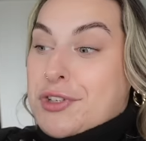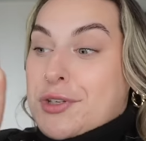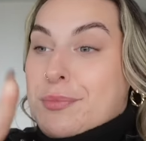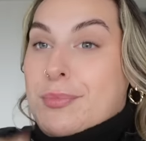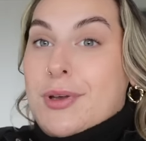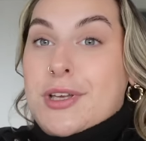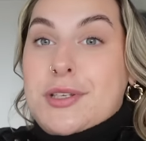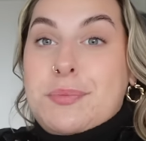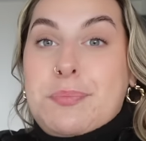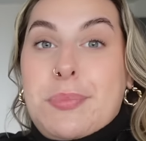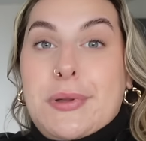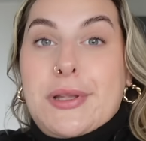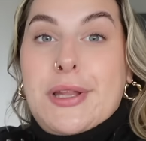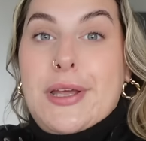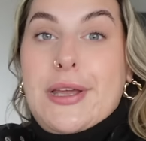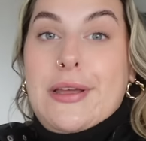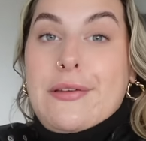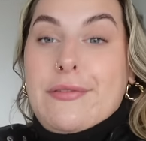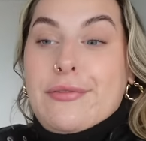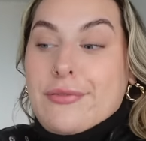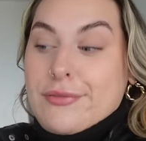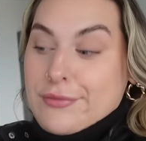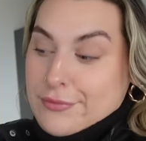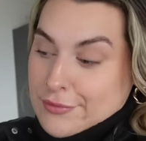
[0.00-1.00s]
So best
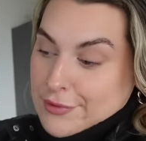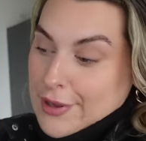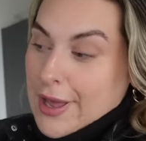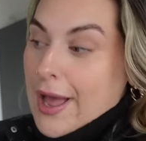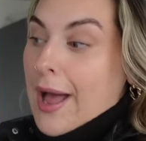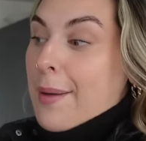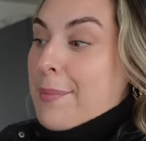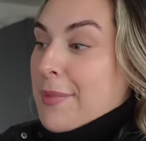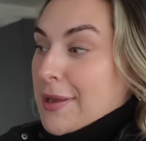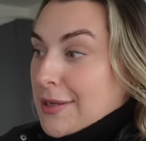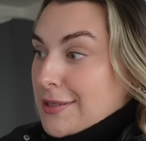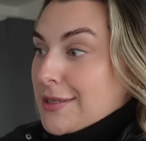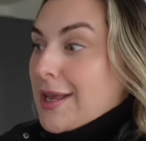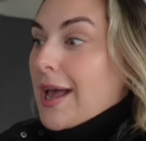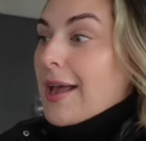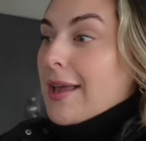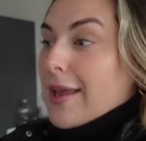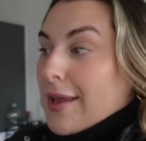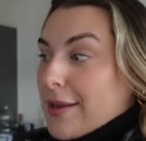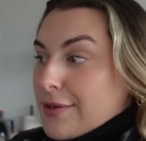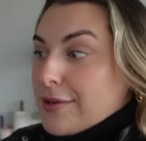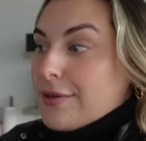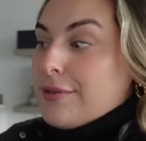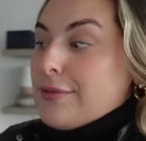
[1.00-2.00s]
believe I'm
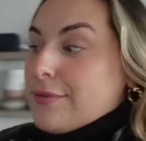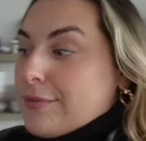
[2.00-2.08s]
excited.